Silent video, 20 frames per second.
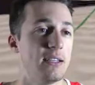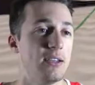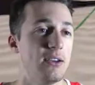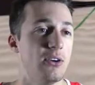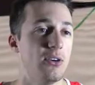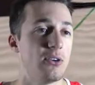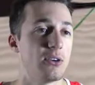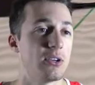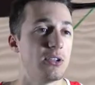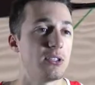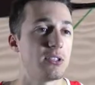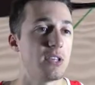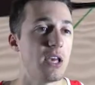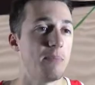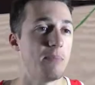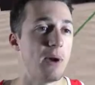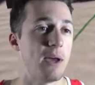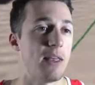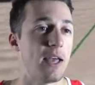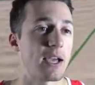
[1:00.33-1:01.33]
Oh, good set
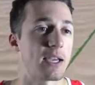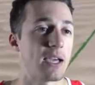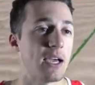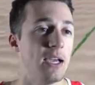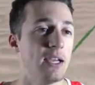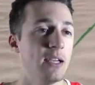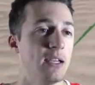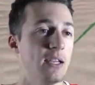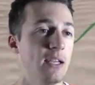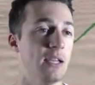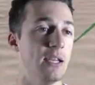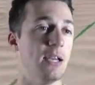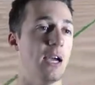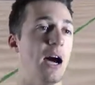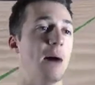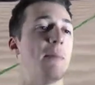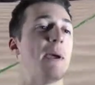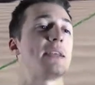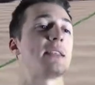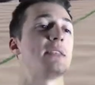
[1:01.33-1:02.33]
by that guy. I'll
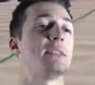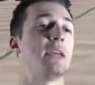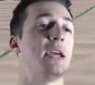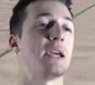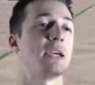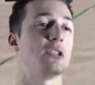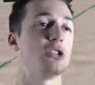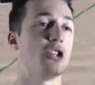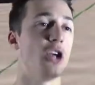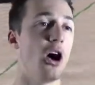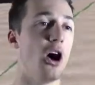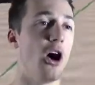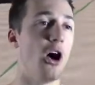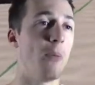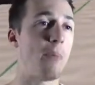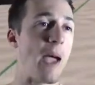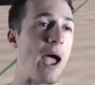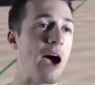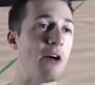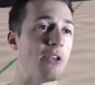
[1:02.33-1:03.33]
make the dig. Joe,
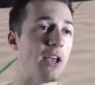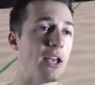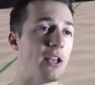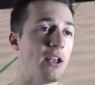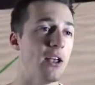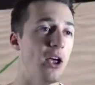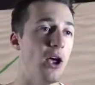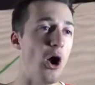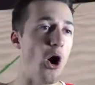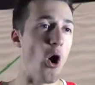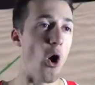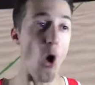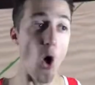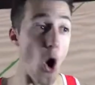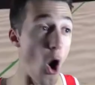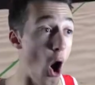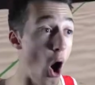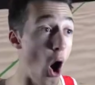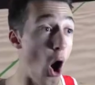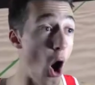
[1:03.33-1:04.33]
pound it!
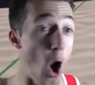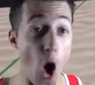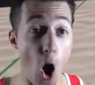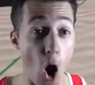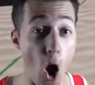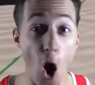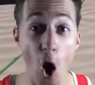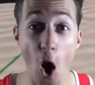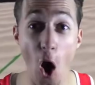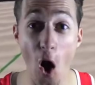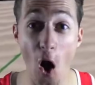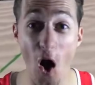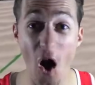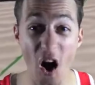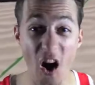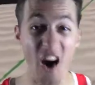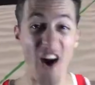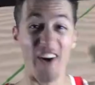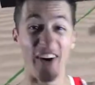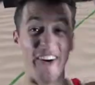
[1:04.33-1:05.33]
Oh,
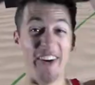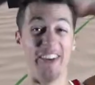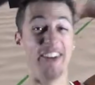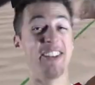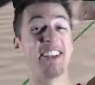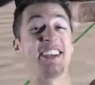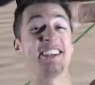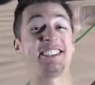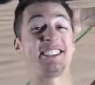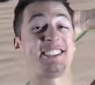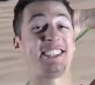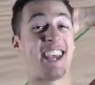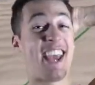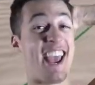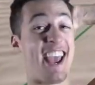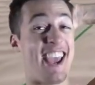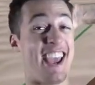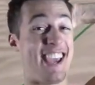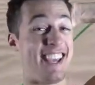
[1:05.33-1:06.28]
holy shit!